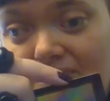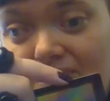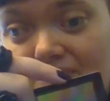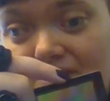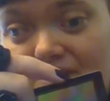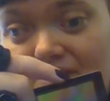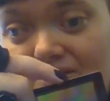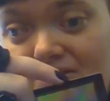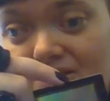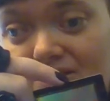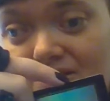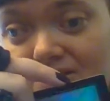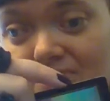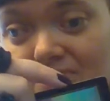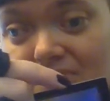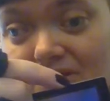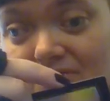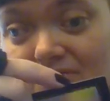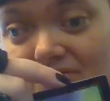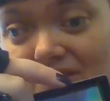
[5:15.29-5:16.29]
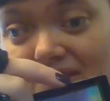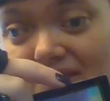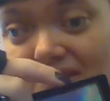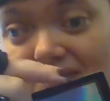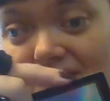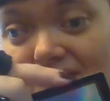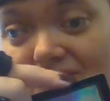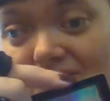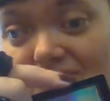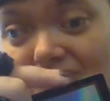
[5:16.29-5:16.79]
where the cards have been
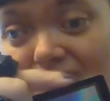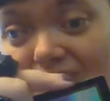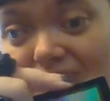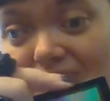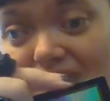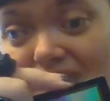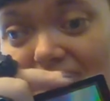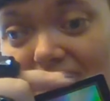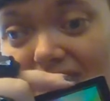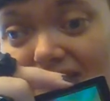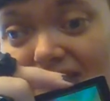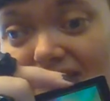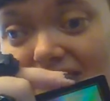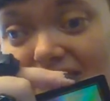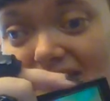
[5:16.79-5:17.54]
connected, you can feel that it